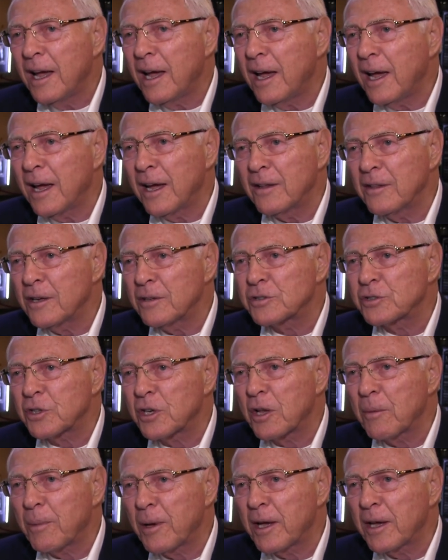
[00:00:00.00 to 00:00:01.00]
and there
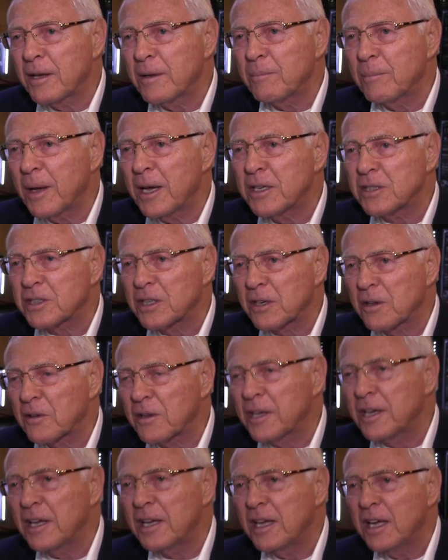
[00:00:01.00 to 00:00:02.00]
should have been
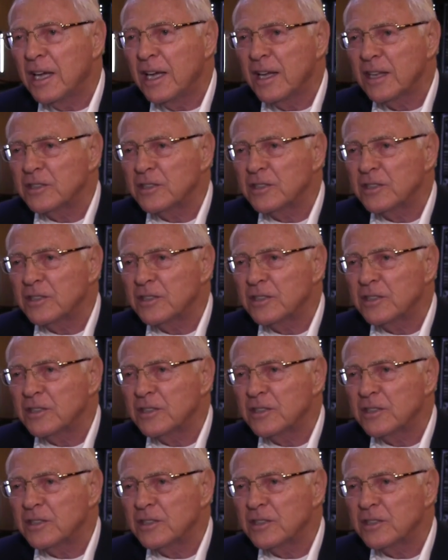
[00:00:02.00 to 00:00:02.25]
basically,